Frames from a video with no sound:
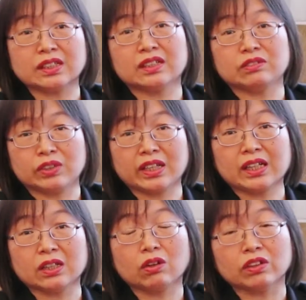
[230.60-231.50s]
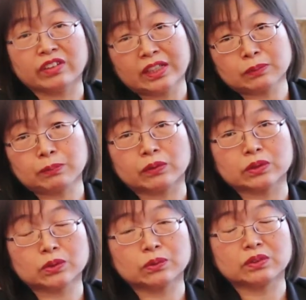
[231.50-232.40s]
and rely a lot on
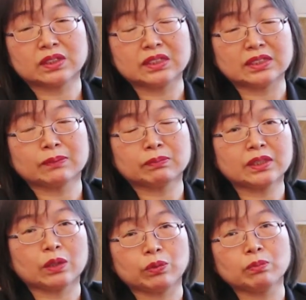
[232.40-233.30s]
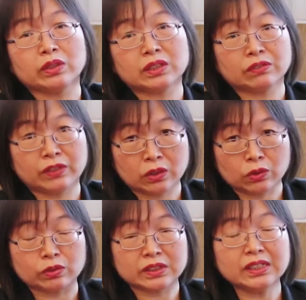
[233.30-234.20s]
export, so this is something that we monitor very
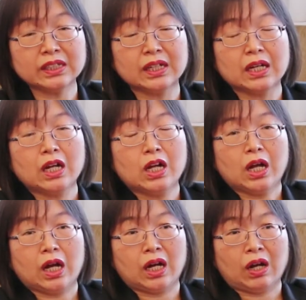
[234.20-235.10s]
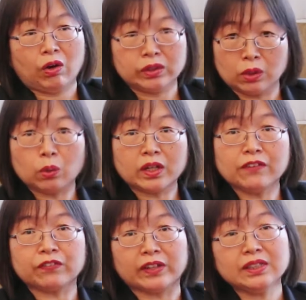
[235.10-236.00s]
closely. On the local
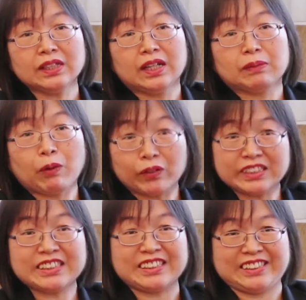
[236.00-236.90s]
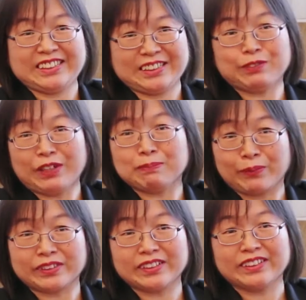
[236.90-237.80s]
front, policy is very
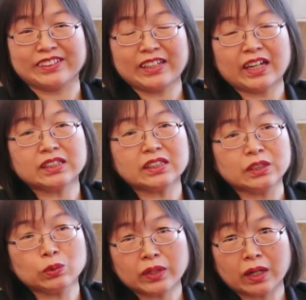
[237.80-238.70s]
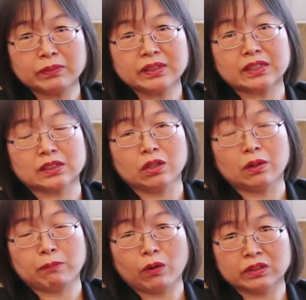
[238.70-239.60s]
important. Okay? Under the new government, there's a lot
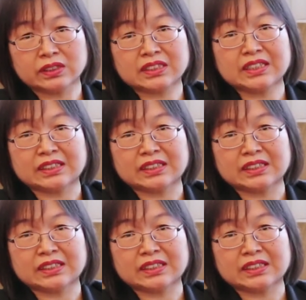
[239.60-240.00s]
of policy